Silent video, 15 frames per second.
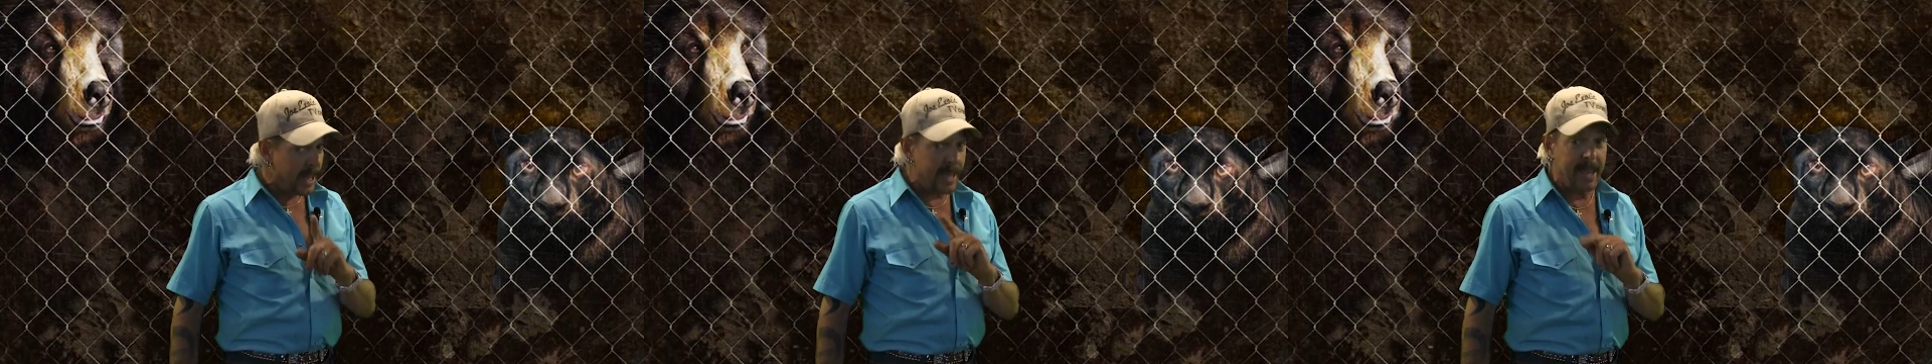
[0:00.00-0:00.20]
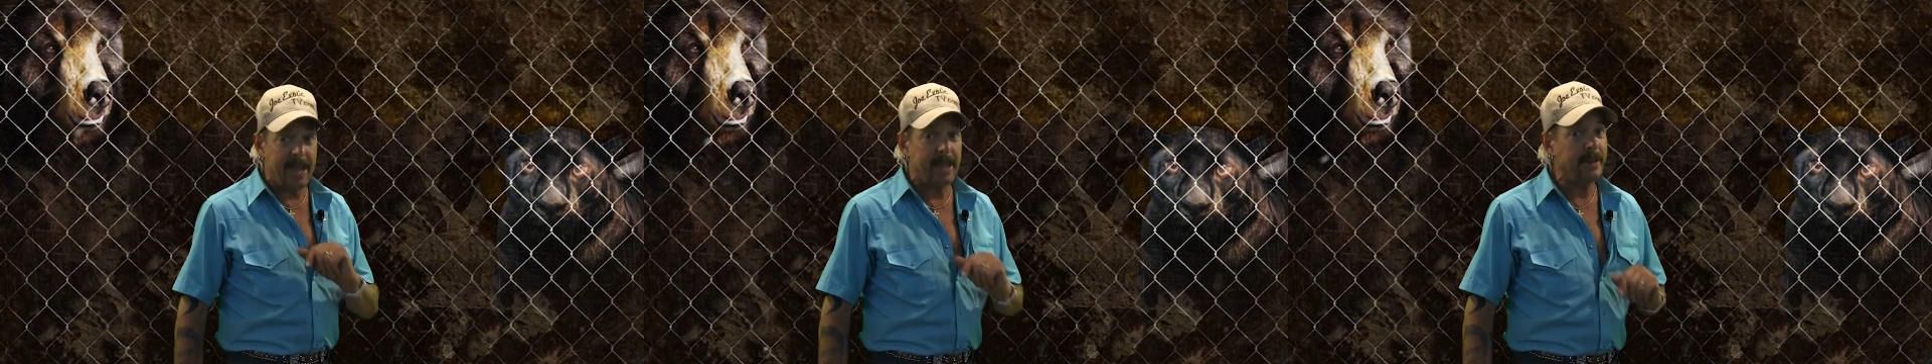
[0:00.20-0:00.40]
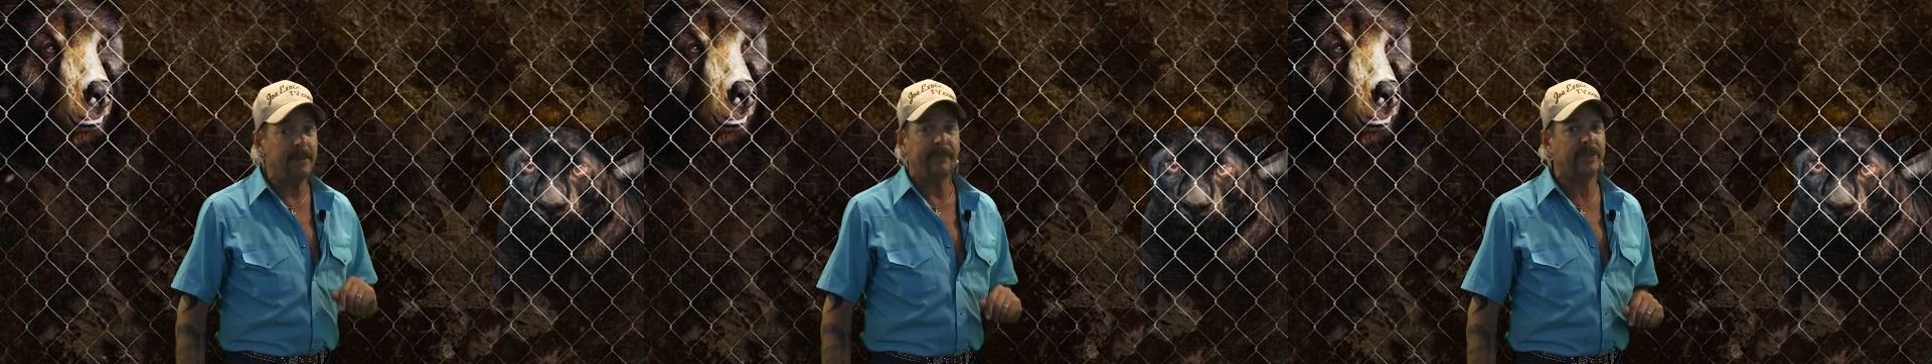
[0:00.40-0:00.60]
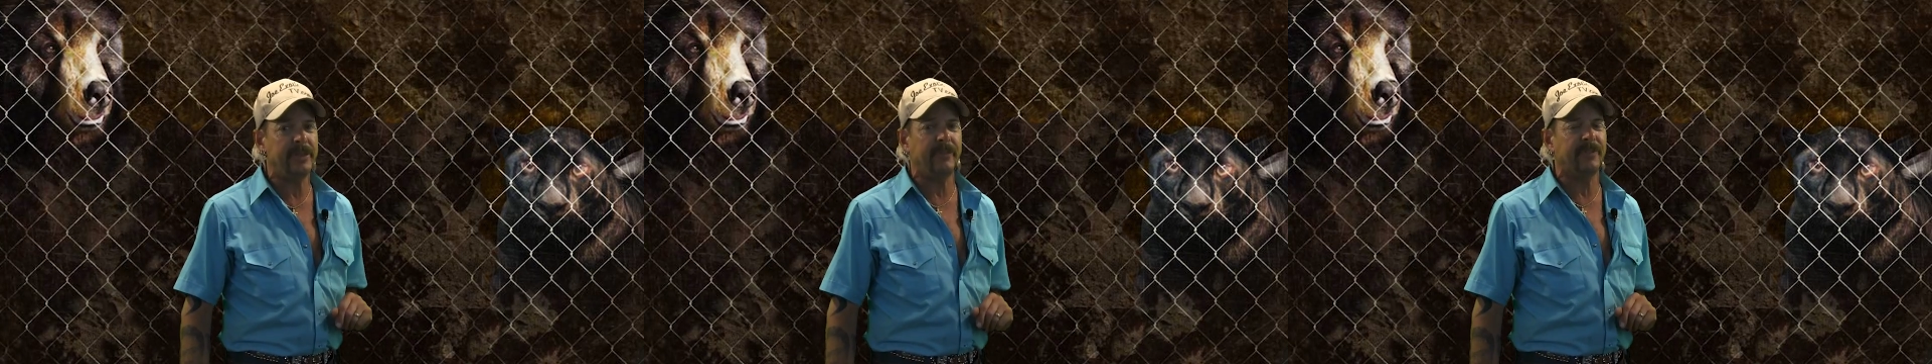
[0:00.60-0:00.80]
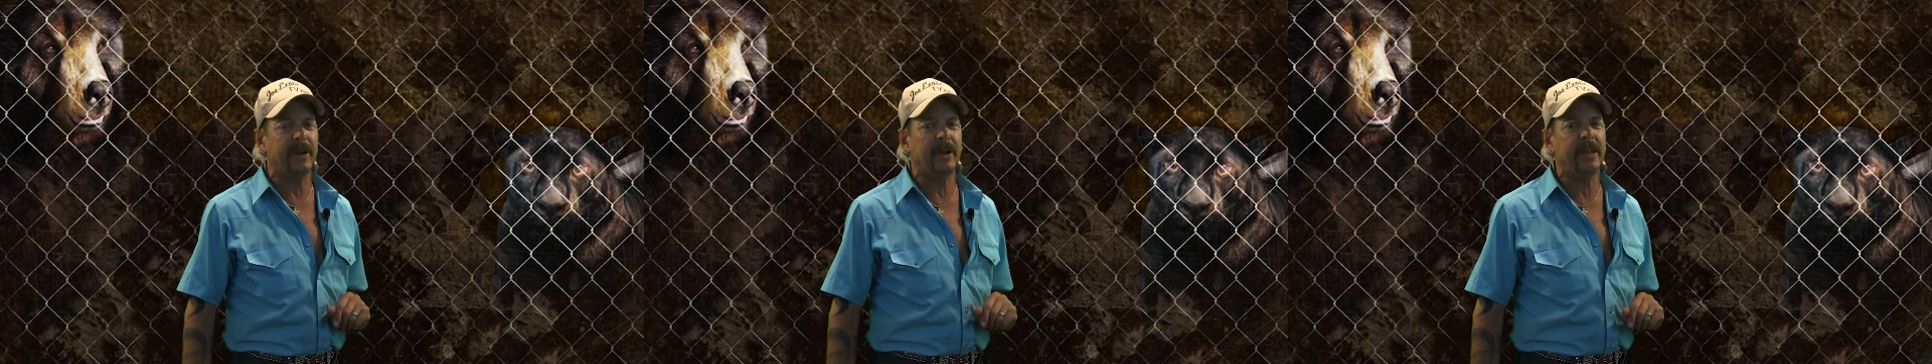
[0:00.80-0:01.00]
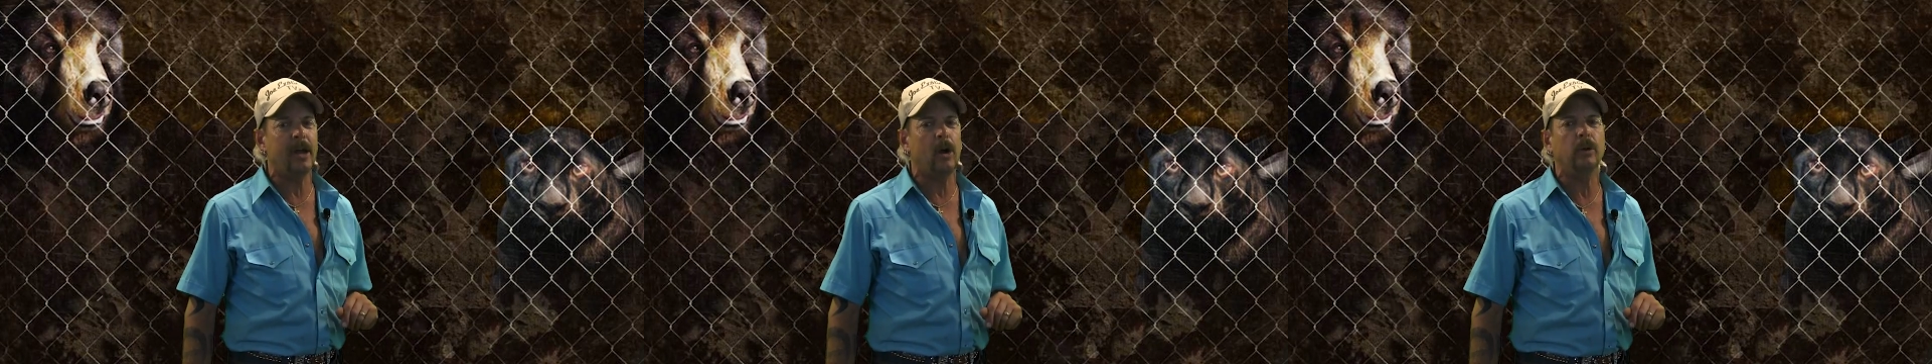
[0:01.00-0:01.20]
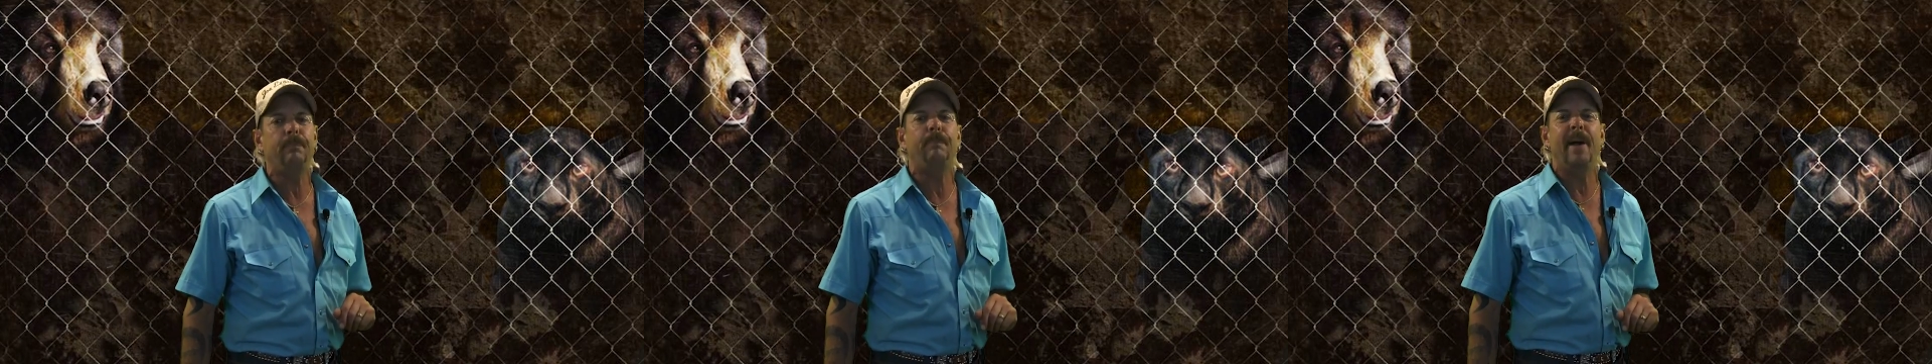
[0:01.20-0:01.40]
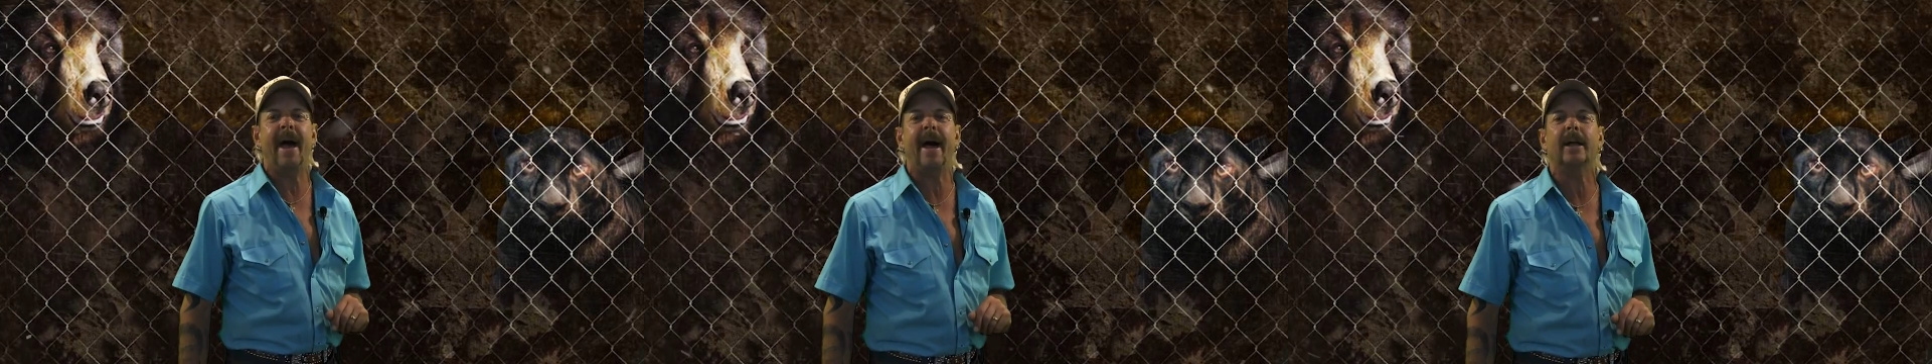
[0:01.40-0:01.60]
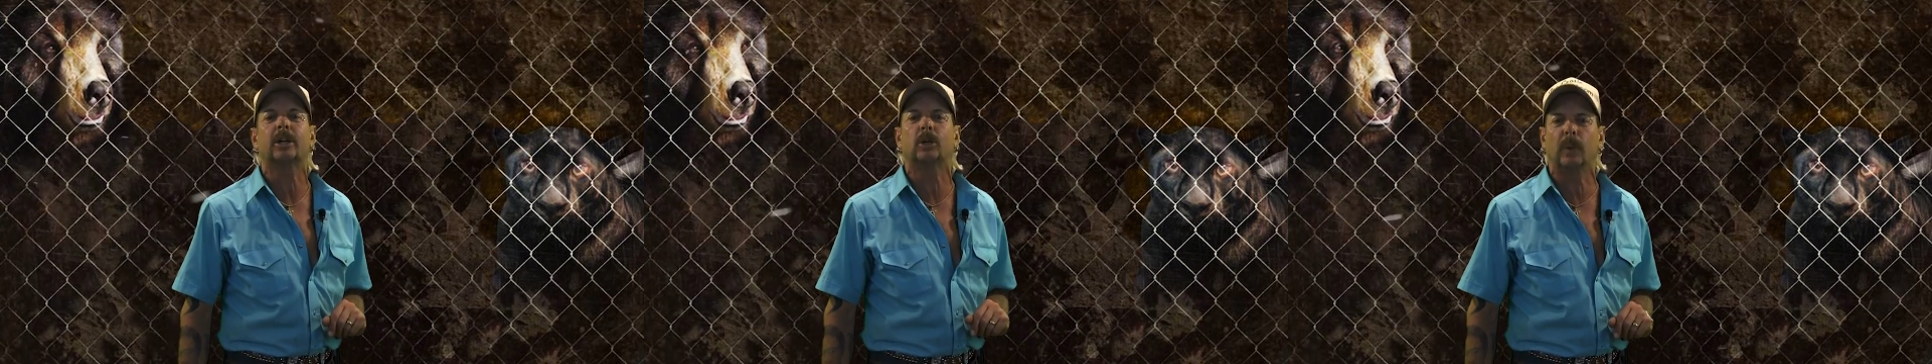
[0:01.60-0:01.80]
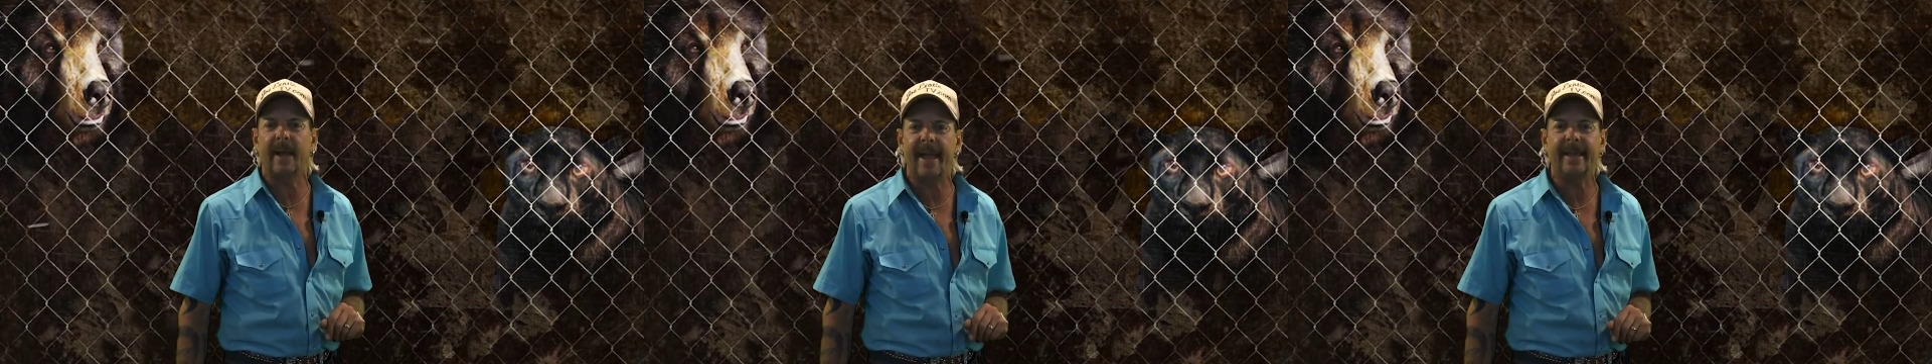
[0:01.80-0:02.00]
and the very own Pat
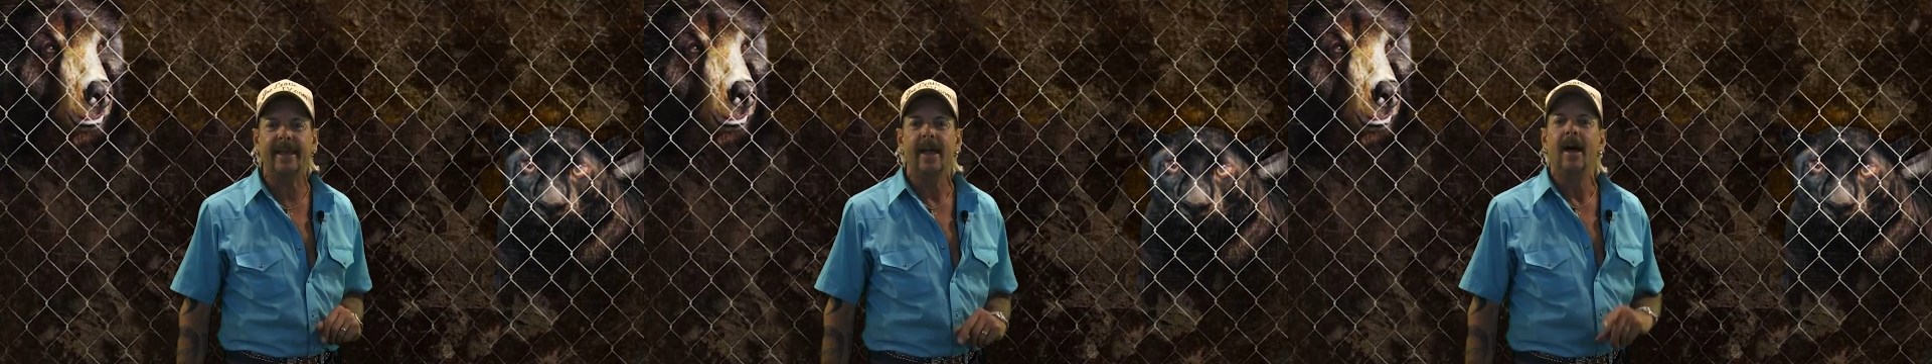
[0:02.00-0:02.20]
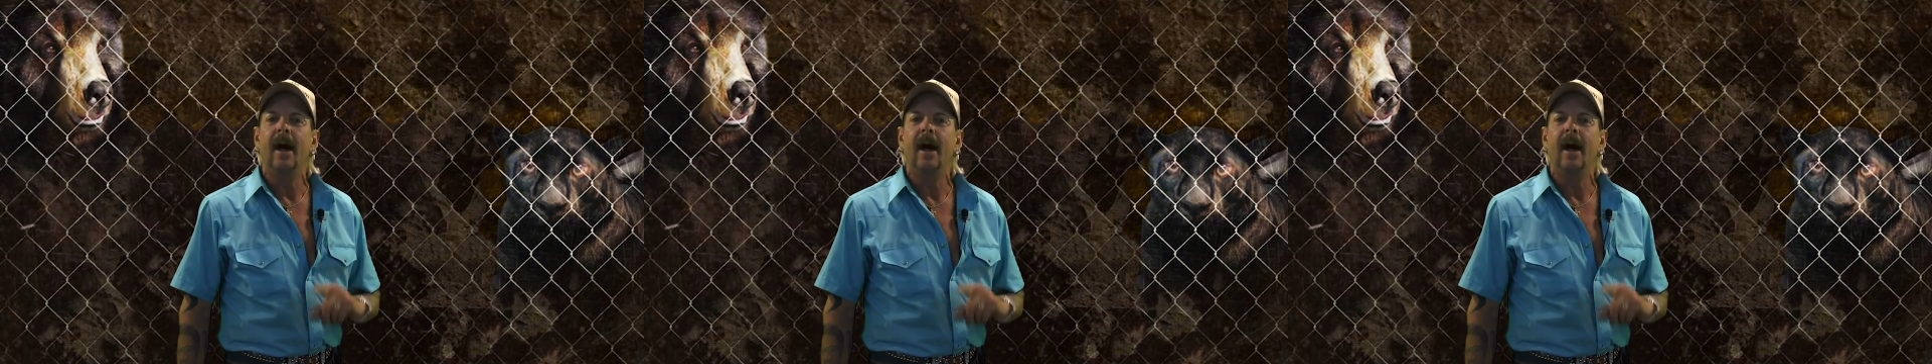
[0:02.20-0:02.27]
Craig,